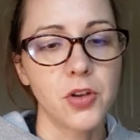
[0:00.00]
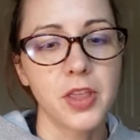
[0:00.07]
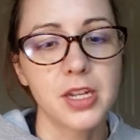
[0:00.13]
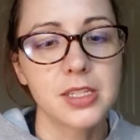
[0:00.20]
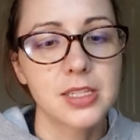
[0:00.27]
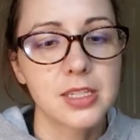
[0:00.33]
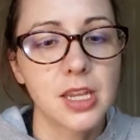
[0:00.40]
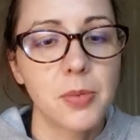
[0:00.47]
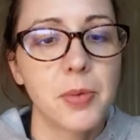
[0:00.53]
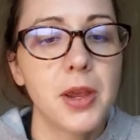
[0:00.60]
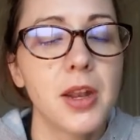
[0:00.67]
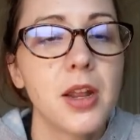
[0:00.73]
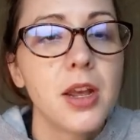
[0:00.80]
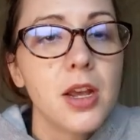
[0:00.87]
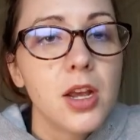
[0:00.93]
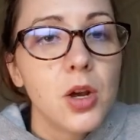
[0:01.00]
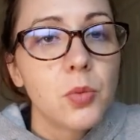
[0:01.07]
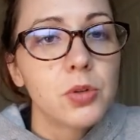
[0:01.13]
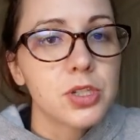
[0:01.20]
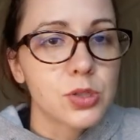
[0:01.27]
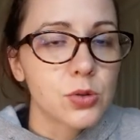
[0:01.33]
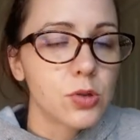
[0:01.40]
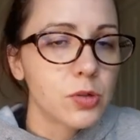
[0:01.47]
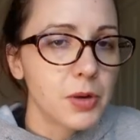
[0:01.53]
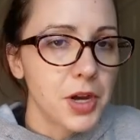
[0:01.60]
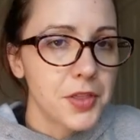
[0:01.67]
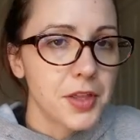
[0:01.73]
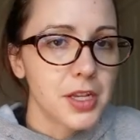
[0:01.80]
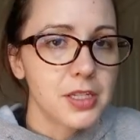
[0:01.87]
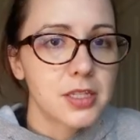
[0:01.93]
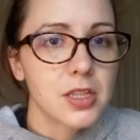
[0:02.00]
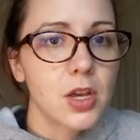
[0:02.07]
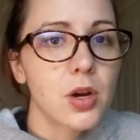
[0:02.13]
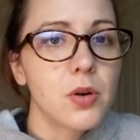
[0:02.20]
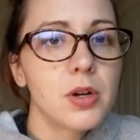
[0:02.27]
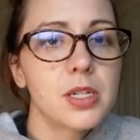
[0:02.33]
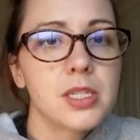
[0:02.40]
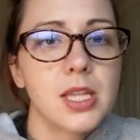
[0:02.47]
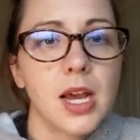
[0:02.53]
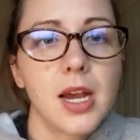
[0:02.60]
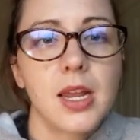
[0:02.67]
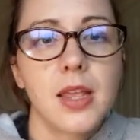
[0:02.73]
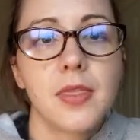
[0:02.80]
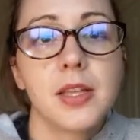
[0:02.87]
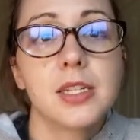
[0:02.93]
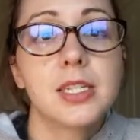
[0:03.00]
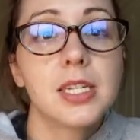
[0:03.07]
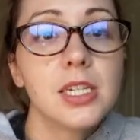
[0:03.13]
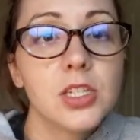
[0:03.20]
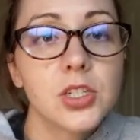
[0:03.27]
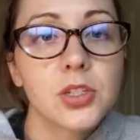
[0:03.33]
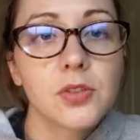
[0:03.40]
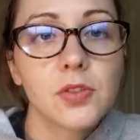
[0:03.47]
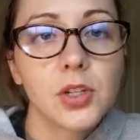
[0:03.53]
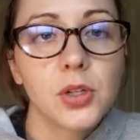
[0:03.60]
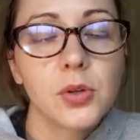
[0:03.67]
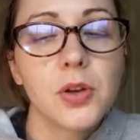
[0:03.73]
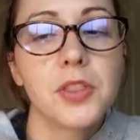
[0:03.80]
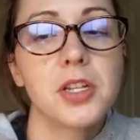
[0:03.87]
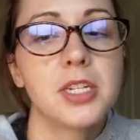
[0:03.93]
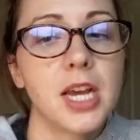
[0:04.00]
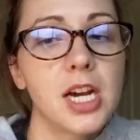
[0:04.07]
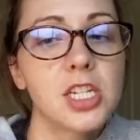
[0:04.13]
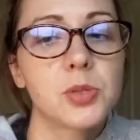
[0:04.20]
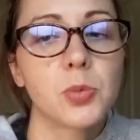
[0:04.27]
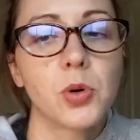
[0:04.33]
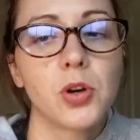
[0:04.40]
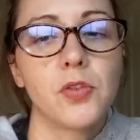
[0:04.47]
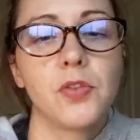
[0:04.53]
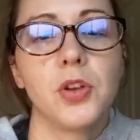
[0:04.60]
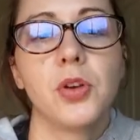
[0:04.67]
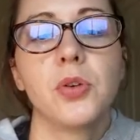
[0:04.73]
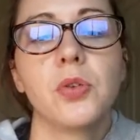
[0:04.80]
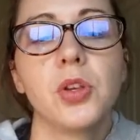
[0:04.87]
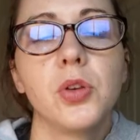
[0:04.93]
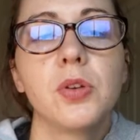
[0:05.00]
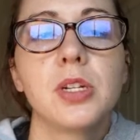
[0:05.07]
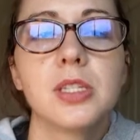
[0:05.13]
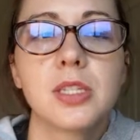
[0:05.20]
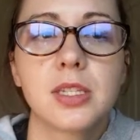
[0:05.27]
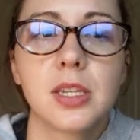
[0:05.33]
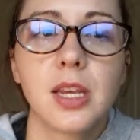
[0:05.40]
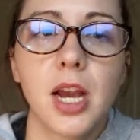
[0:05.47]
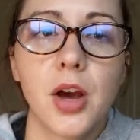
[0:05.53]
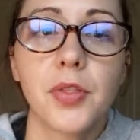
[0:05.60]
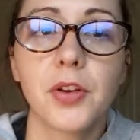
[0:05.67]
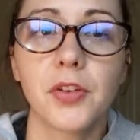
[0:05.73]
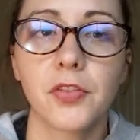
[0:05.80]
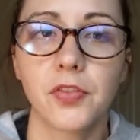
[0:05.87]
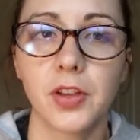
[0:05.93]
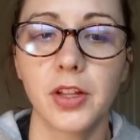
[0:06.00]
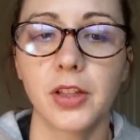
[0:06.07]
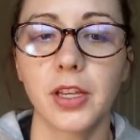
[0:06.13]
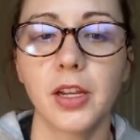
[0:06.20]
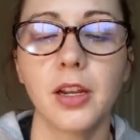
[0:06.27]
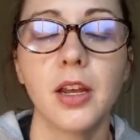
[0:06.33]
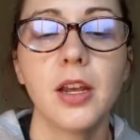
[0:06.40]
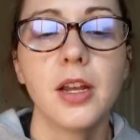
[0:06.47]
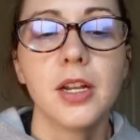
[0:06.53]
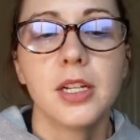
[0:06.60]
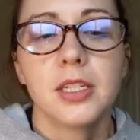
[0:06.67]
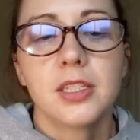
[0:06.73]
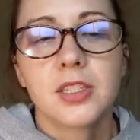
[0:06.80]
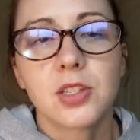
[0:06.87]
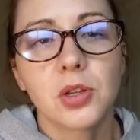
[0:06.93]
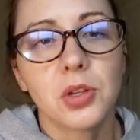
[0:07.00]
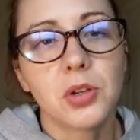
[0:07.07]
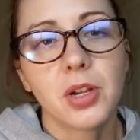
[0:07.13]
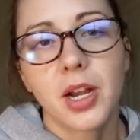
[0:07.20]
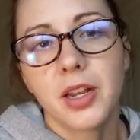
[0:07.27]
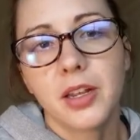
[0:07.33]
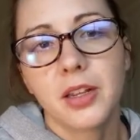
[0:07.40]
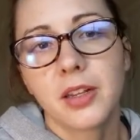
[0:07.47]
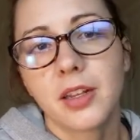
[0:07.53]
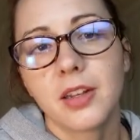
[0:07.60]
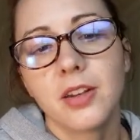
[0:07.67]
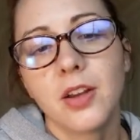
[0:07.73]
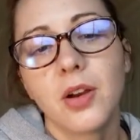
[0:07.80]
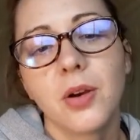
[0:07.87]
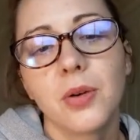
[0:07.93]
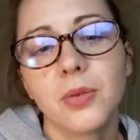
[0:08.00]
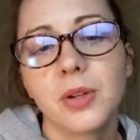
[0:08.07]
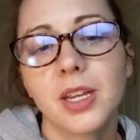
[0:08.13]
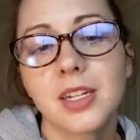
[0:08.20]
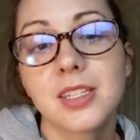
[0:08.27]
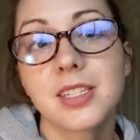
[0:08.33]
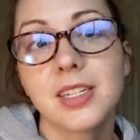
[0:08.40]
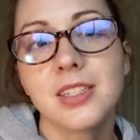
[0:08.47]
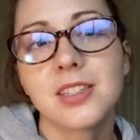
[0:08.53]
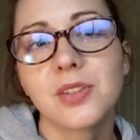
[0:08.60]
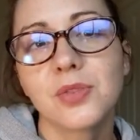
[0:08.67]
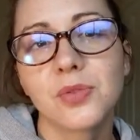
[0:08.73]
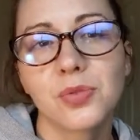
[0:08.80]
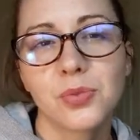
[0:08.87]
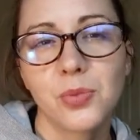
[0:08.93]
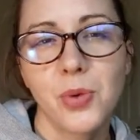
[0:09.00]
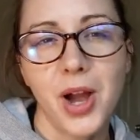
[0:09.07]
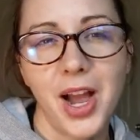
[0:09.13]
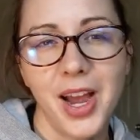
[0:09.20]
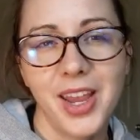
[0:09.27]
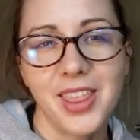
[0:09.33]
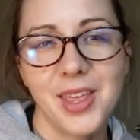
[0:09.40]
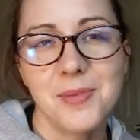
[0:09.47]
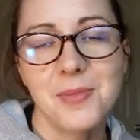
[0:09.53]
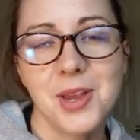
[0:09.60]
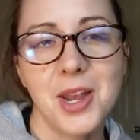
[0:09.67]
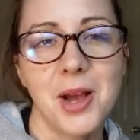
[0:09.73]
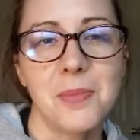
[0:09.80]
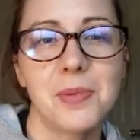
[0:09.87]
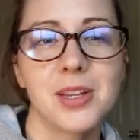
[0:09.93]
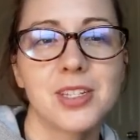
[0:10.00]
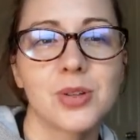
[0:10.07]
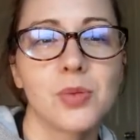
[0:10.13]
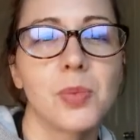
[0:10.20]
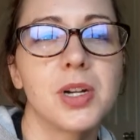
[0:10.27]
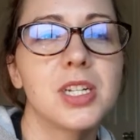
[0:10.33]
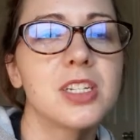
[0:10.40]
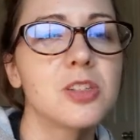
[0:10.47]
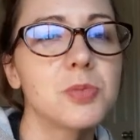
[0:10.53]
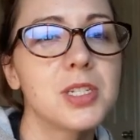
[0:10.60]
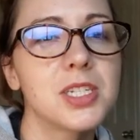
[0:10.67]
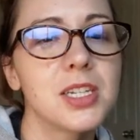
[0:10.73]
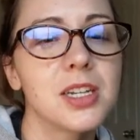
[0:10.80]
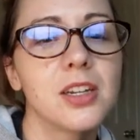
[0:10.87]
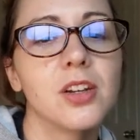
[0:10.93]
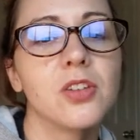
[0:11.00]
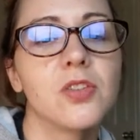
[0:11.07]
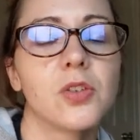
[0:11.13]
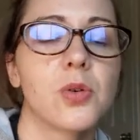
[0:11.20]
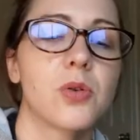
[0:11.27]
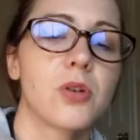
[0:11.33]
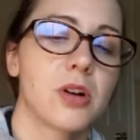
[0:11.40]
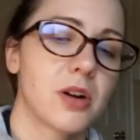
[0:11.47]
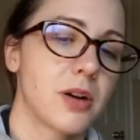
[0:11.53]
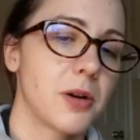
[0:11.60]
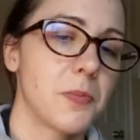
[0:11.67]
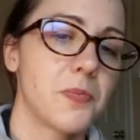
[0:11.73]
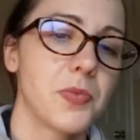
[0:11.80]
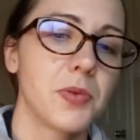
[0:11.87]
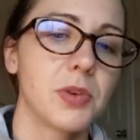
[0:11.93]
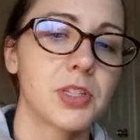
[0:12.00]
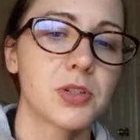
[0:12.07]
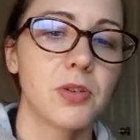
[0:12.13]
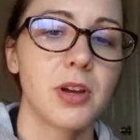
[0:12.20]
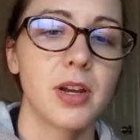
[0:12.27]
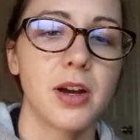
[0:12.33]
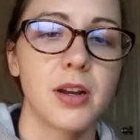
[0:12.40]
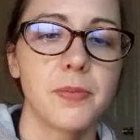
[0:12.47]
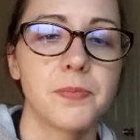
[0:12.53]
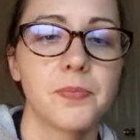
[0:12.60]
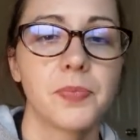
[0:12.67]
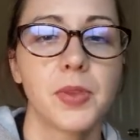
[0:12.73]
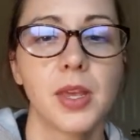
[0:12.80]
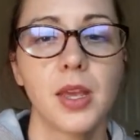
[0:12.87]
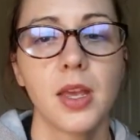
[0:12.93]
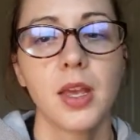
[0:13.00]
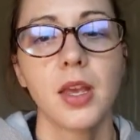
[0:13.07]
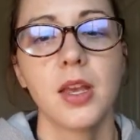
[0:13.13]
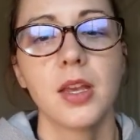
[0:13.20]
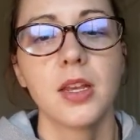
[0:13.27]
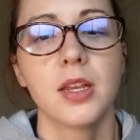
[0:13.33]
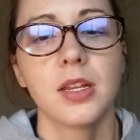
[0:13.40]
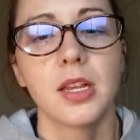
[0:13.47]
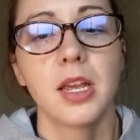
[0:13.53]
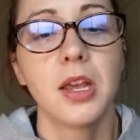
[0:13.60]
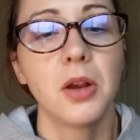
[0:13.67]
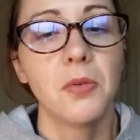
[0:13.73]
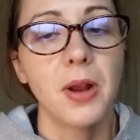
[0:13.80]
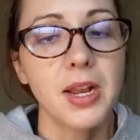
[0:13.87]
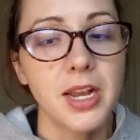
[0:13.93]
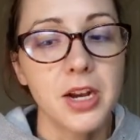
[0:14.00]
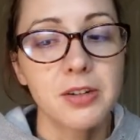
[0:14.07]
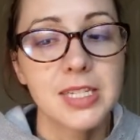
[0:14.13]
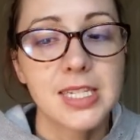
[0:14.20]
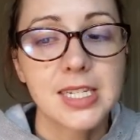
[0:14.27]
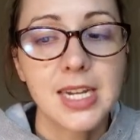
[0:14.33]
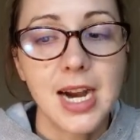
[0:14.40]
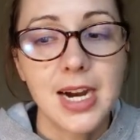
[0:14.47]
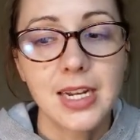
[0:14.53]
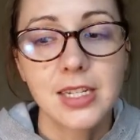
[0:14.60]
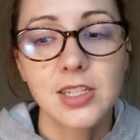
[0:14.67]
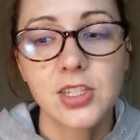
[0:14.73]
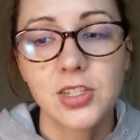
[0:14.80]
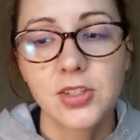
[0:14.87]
or they can skip it. What's cool about this, though, is that in the teacher view, in the dashboard view, you can see how they're feeling. So you kind of can get a sense of why they may not be so participative or what's going on. Right now, it's not in